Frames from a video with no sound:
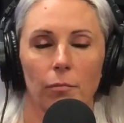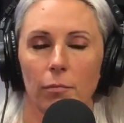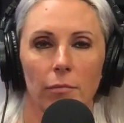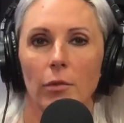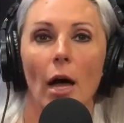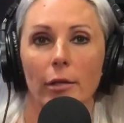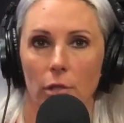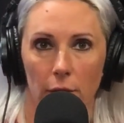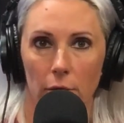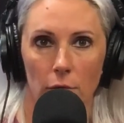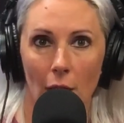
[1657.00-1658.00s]
Not
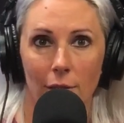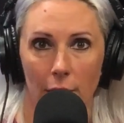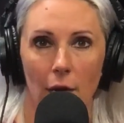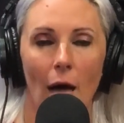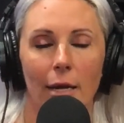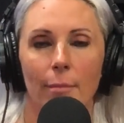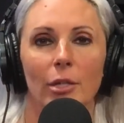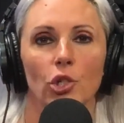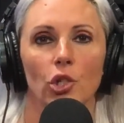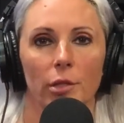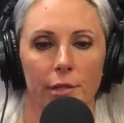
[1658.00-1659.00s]
to cut him.
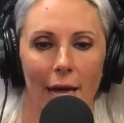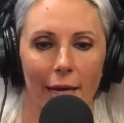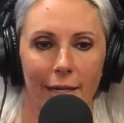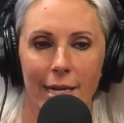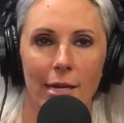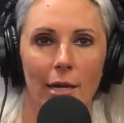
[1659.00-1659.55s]
It's just that he